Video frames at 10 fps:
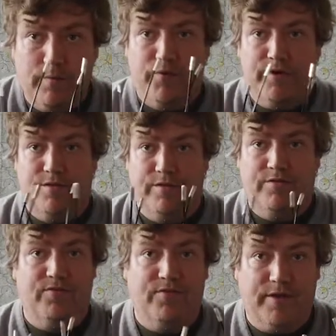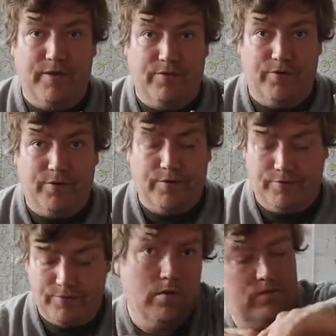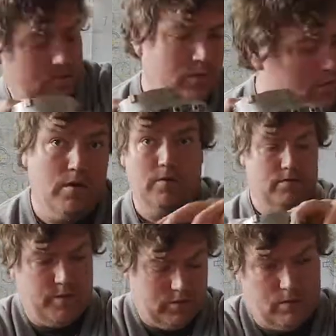putting this together. I tend to